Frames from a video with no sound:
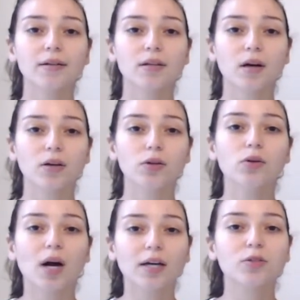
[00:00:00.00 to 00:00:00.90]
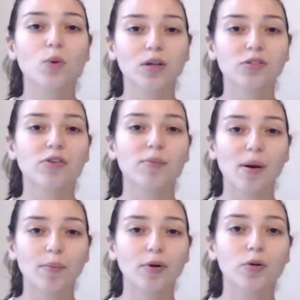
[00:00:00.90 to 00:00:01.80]
you guys want to
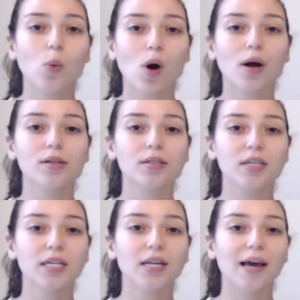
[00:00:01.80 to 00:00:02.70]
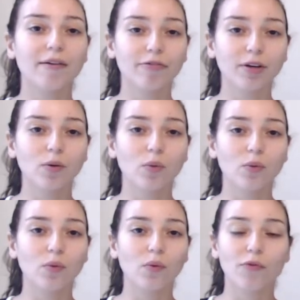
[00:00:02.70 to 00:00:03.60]
remember, you want to eat
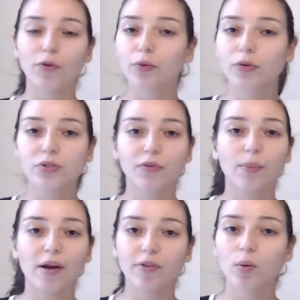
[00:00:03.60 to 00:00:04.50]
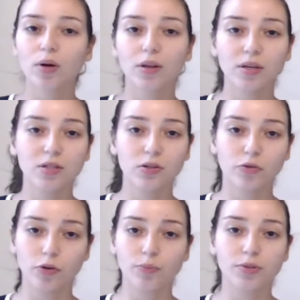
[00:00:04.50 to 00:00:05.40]
foods from every one of these
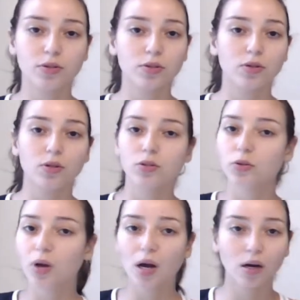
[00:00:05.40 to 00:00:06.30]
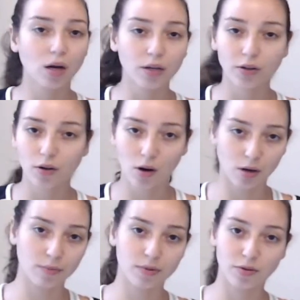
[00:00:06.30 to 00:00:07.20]
groups. Do not cut your
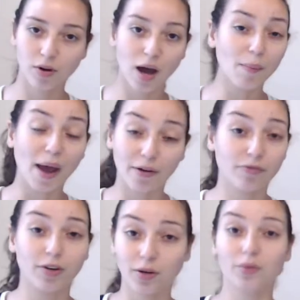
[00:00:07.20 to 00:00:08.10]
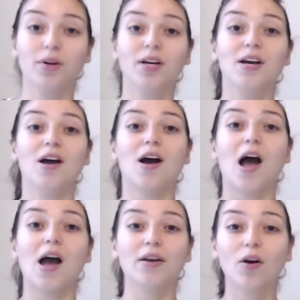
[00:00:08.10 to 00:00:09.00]
carbs. They're not bad for you.
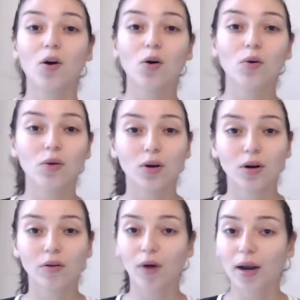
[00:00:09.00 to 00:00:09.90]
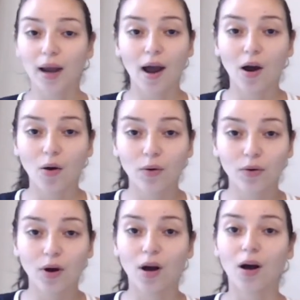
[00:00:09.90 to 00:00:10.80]
I know right now
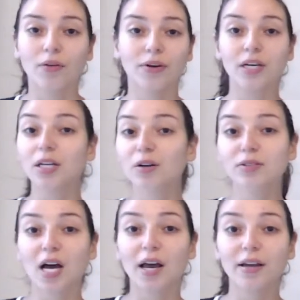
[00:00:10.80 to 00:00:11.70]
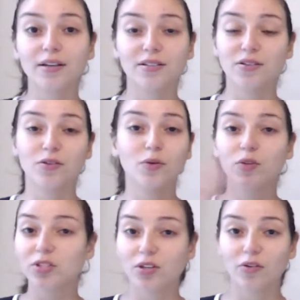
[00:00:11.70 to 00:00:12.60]
the keto diet is the
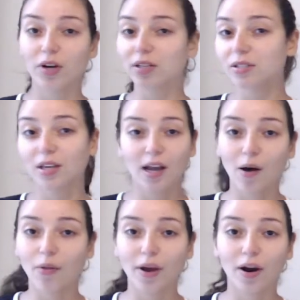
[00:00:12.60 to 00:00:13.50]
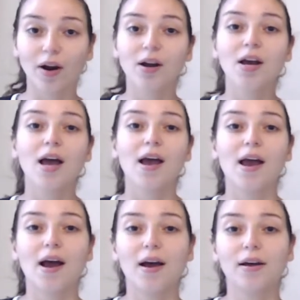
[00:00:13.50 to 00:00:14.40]
newest and greatest thing out there,
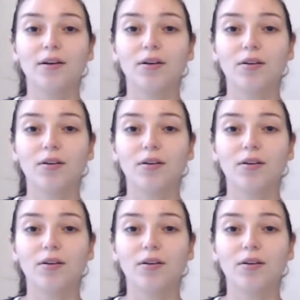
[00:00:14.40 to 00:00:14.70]
and